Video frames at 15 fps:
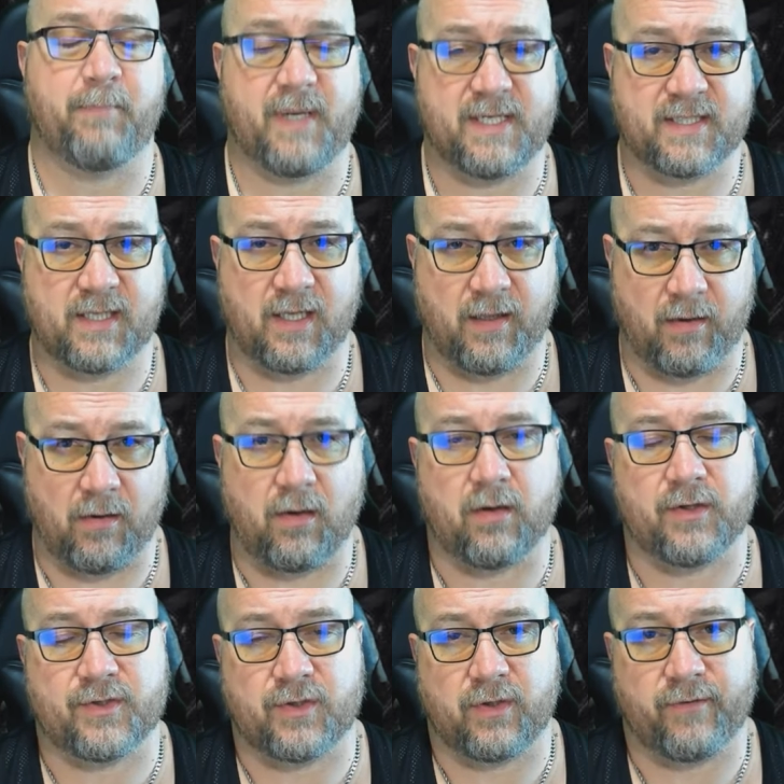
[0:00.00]
Basically, the long
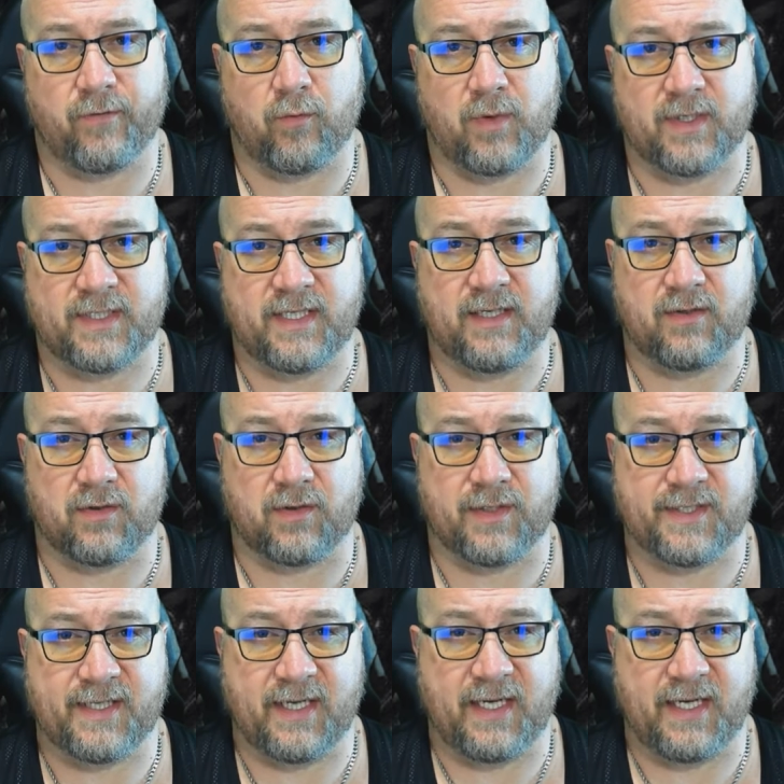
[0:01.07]
and short of it was he told us that